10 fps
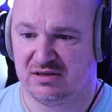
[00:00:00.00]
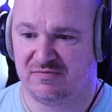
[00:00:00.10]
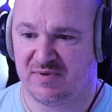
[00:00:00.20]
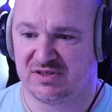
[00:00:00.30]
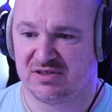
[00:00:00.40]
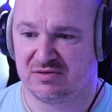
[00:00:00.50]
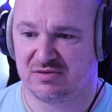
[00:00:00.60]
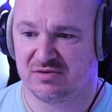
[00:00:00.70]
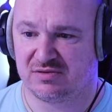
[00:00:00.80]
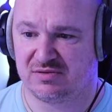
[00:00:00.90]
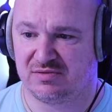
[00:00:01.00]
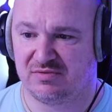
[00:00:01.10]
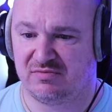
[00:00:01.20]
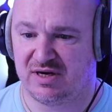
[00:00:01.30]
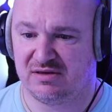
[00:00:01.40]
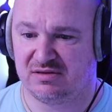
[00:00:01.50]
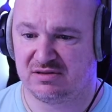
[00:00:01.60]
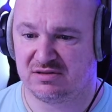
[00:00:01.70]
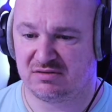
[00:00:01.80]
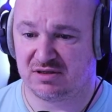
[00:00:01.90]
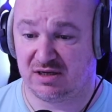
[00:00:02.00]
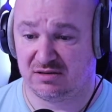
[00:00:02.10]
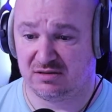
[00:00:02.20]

If Manchester renders, okay.